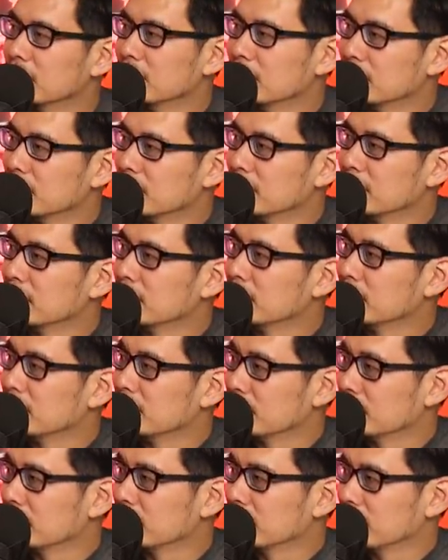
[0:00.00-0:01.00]

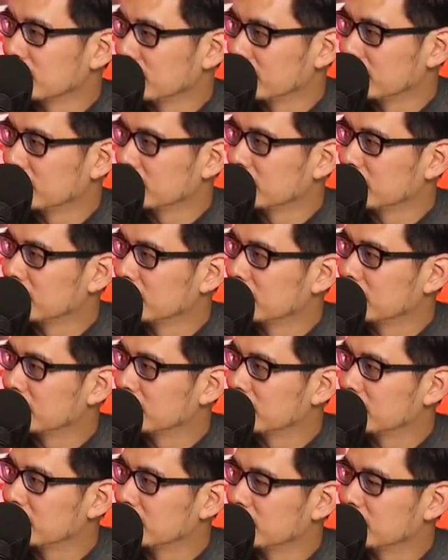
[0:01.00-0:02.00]

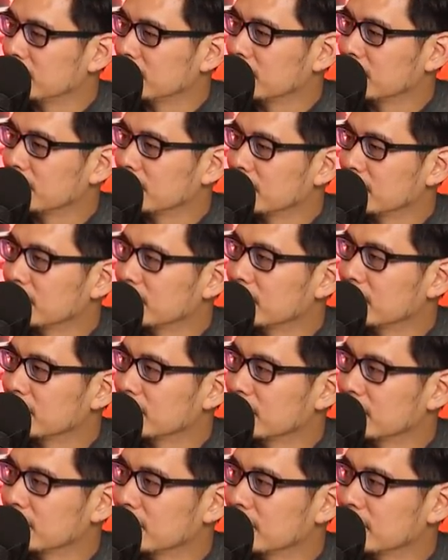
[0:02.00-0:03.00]

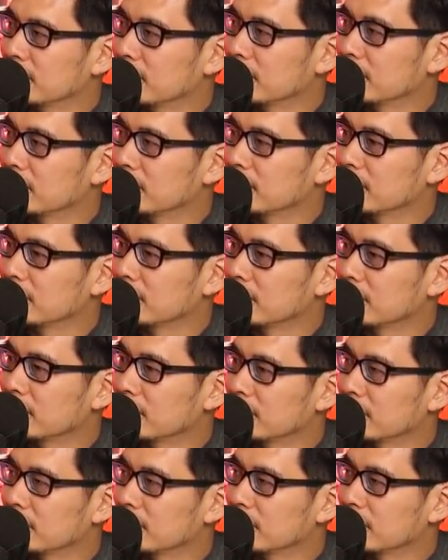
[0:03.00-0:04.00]

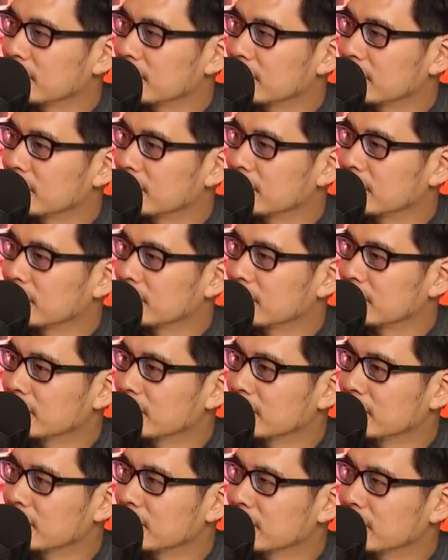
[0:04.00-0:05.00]

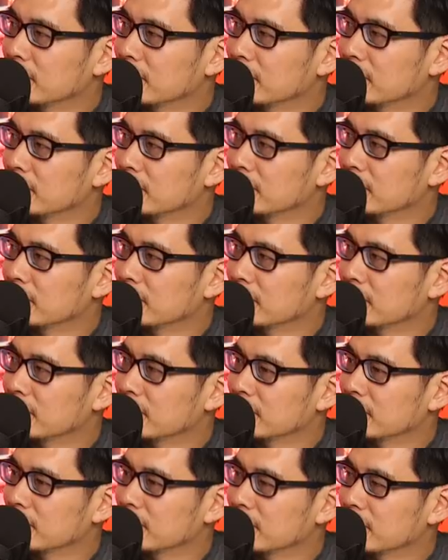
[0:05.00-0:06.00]

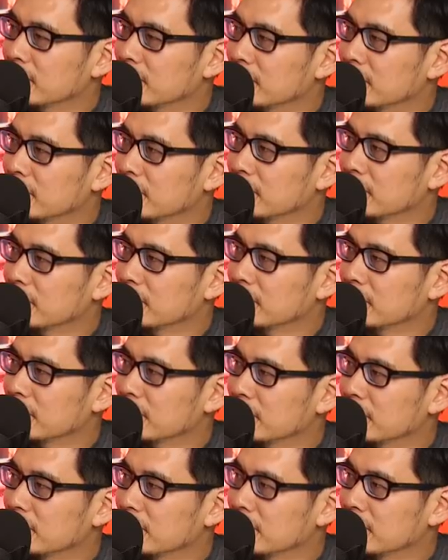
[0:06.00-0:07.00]

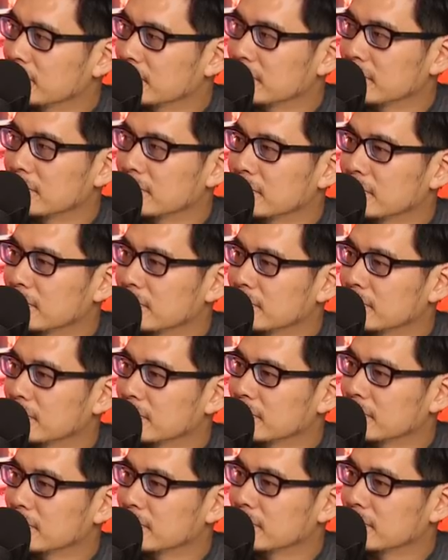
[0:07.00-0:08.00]
(not speaking)